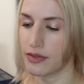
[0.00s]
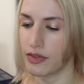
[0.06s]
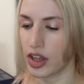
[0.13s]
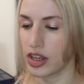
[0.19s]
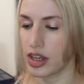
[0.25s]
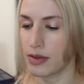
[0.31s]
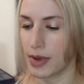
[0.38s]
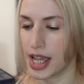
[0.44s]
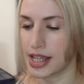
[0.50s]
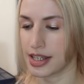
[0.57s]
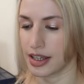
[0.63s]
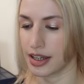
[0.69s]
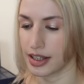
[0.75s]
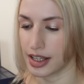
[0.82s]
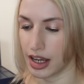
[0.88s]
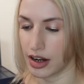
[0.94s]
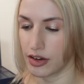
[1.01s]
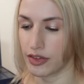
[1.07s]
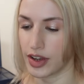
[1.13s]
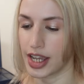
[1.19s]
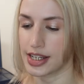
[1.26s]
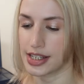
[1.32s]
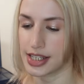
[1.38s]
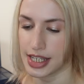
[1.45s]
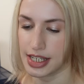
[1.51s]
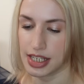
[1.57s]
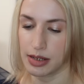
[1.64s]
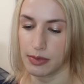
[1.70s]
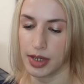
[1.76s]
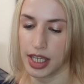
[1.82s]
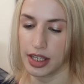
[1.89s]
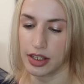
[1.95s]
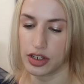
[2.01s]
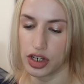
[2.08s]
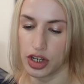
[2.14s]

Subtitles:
volumizing and clarifying, 60ml,